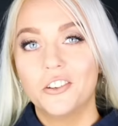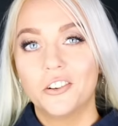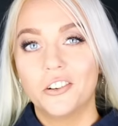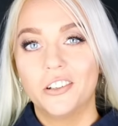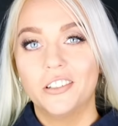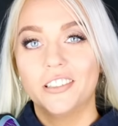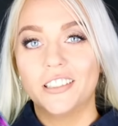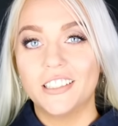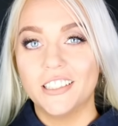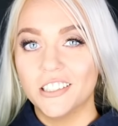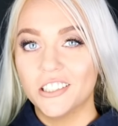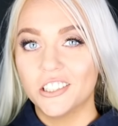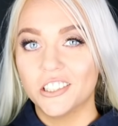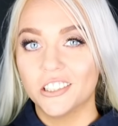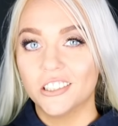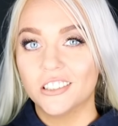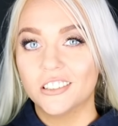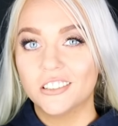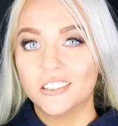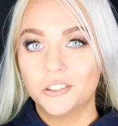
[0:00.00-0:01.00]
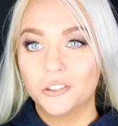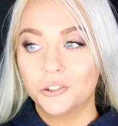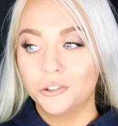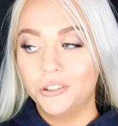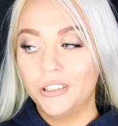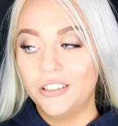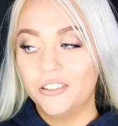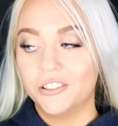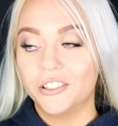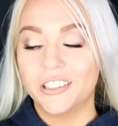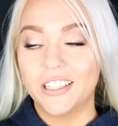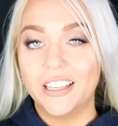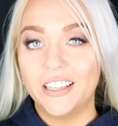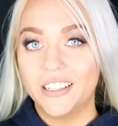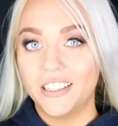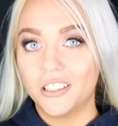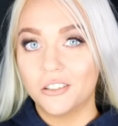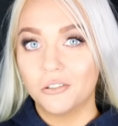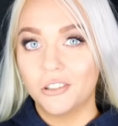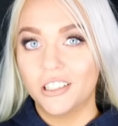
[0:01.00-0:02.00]
your decision to either get
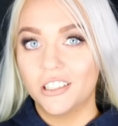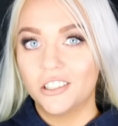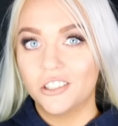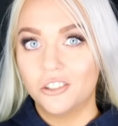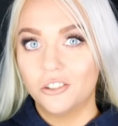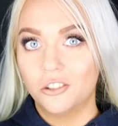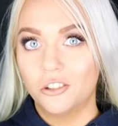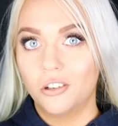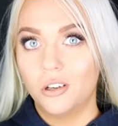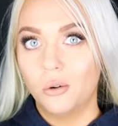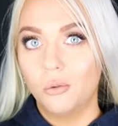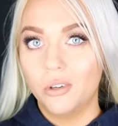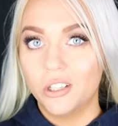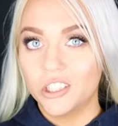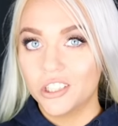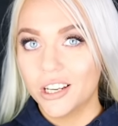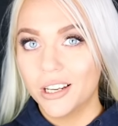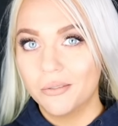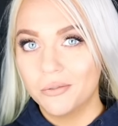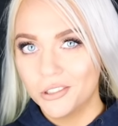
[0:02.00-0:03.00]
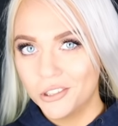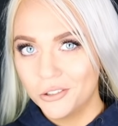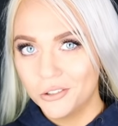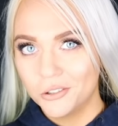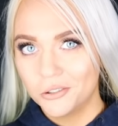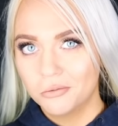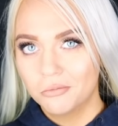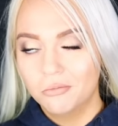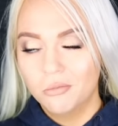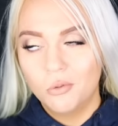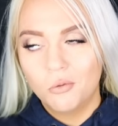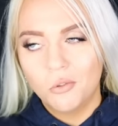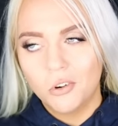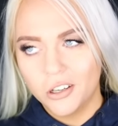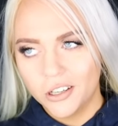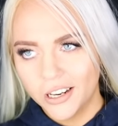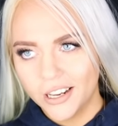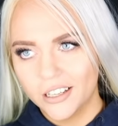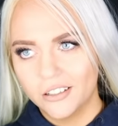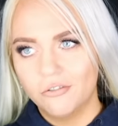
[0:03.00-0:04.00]
a Switch or which games you
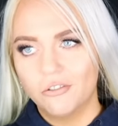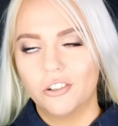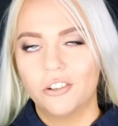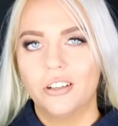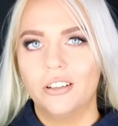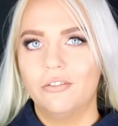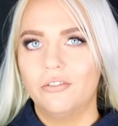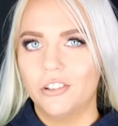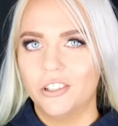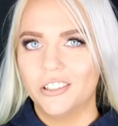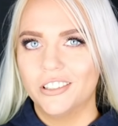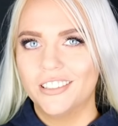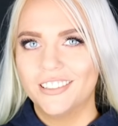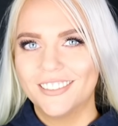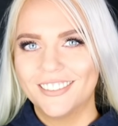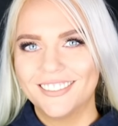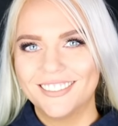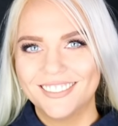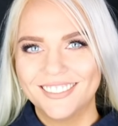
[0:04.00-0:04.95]
want to get for it first.